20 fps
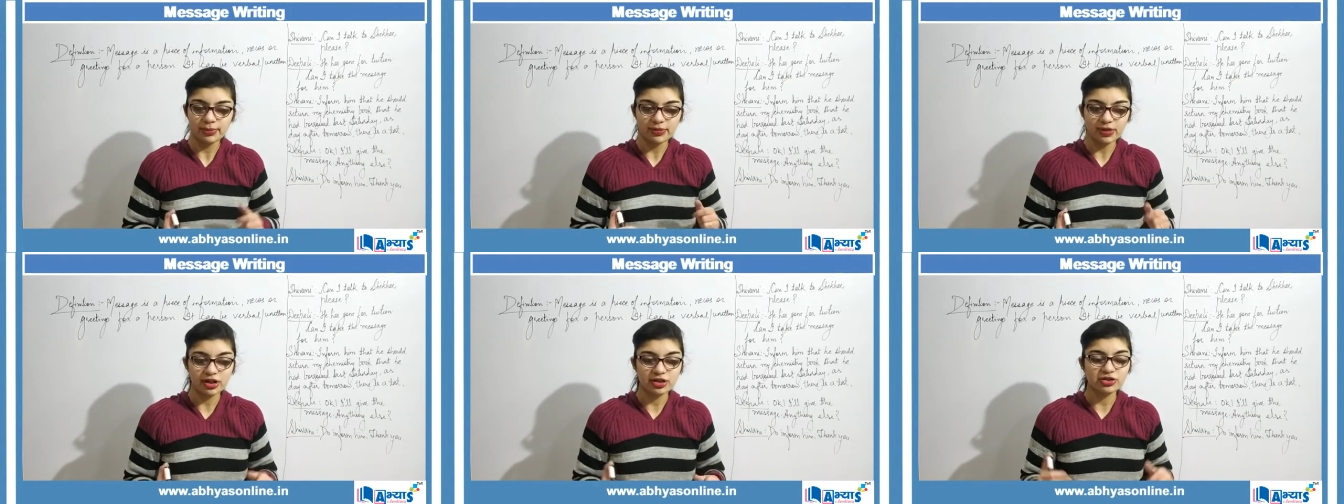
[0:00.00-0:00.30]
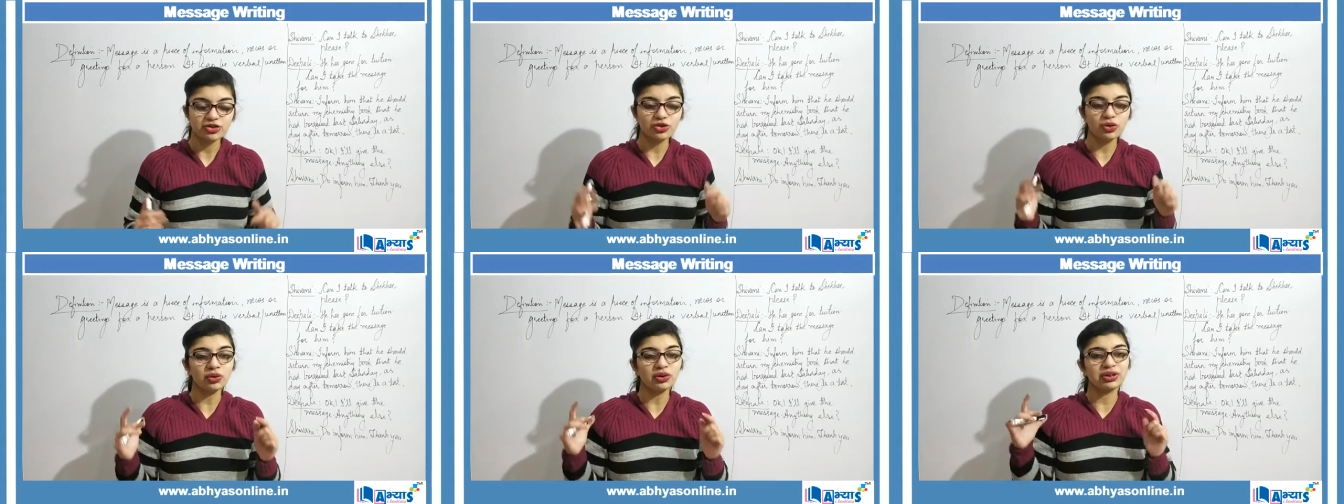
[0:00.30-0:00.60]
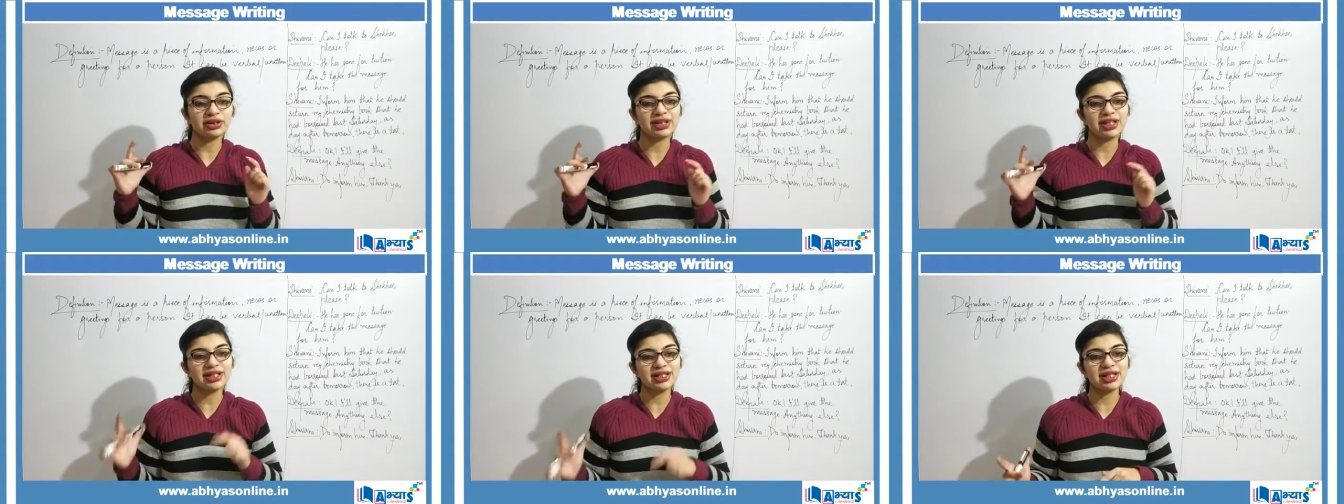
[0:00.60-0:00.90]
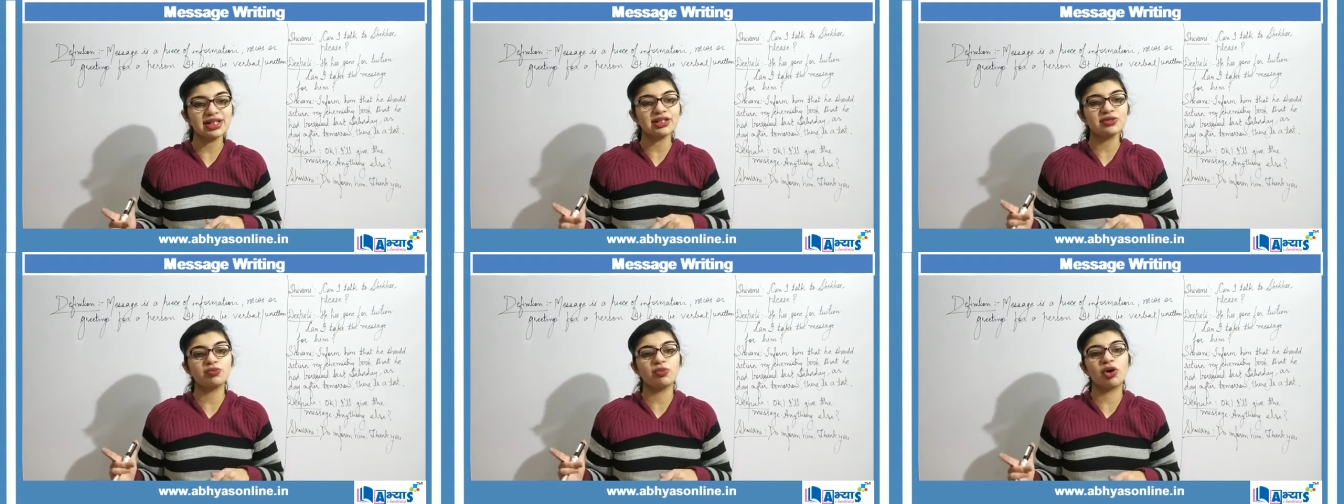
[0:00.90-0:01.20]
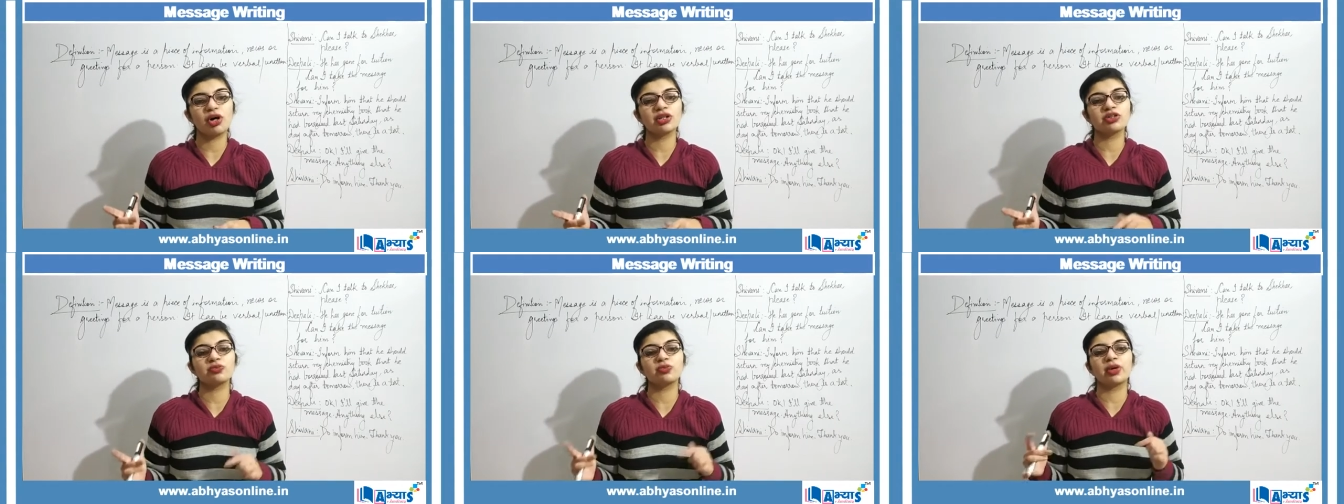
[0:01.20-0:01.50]
So this is
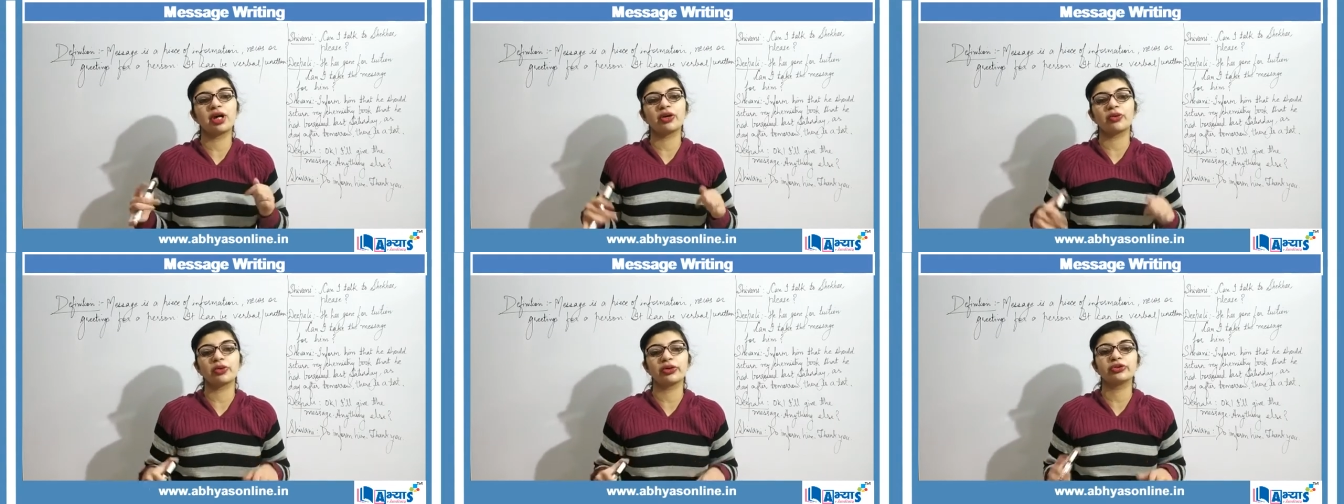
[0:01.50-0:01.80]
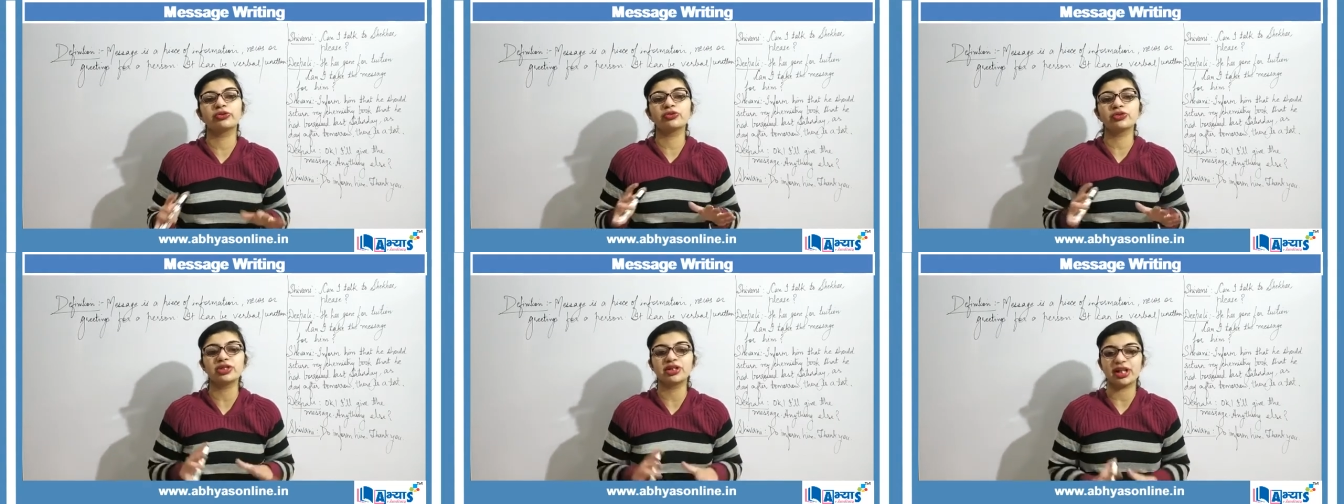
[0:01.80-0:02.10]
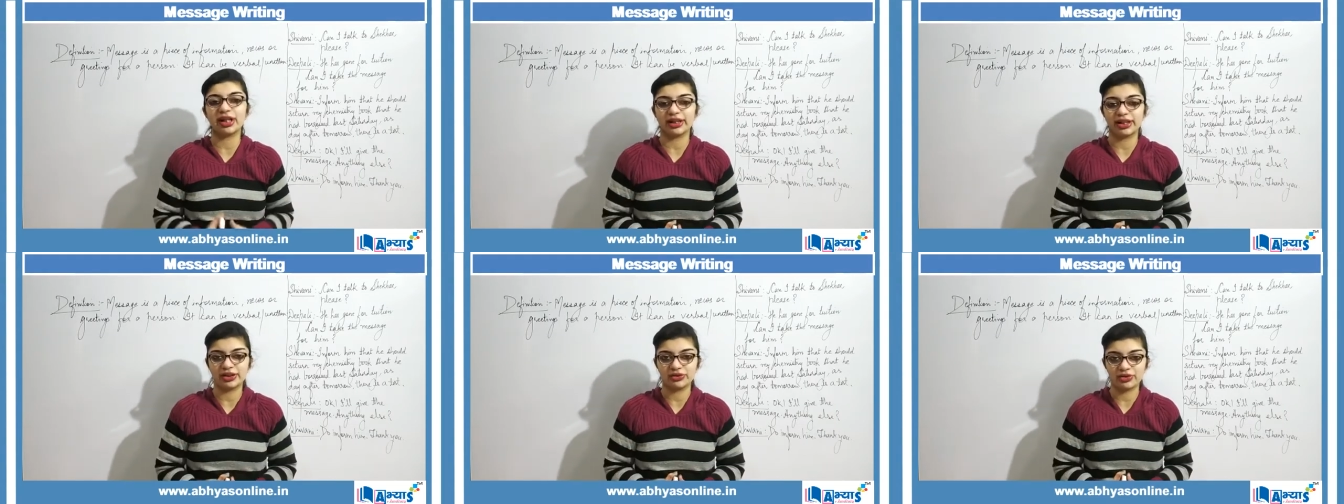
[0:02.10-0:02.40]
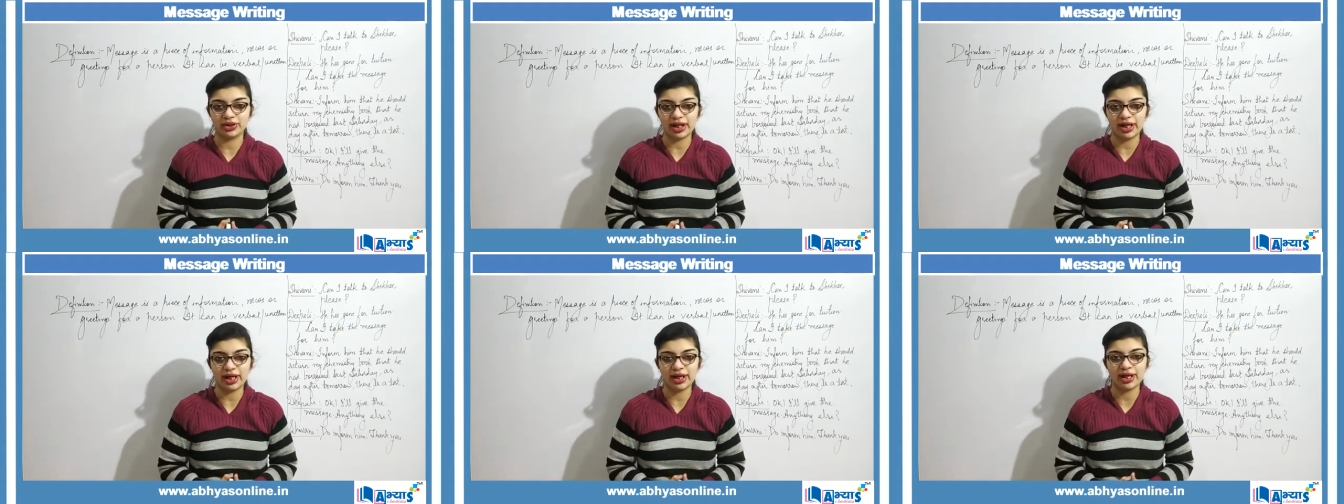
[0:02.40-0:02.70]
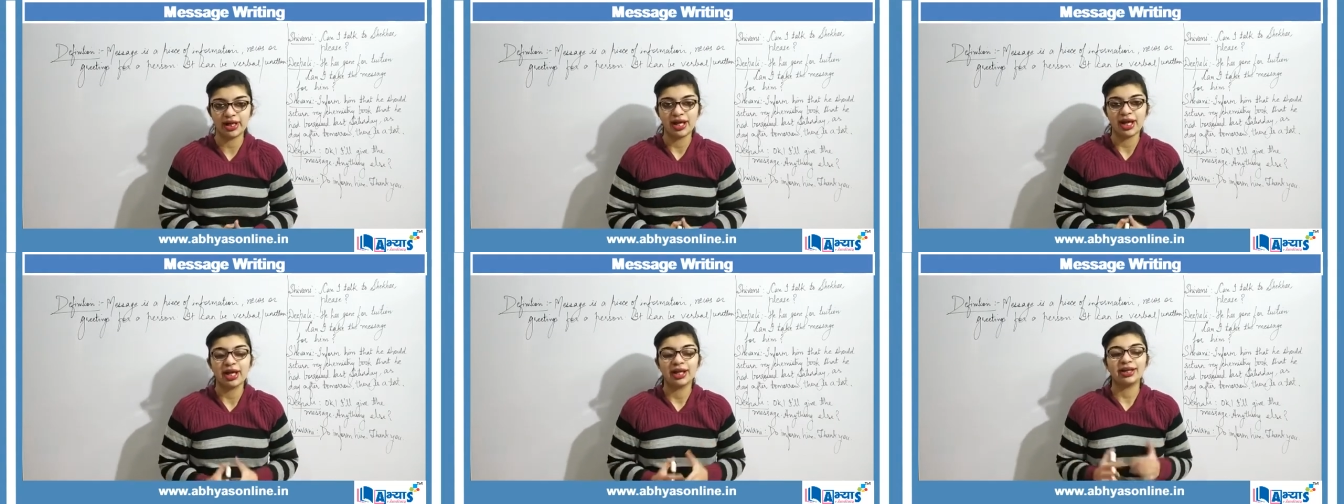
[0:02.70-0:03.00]
what we are going to study today,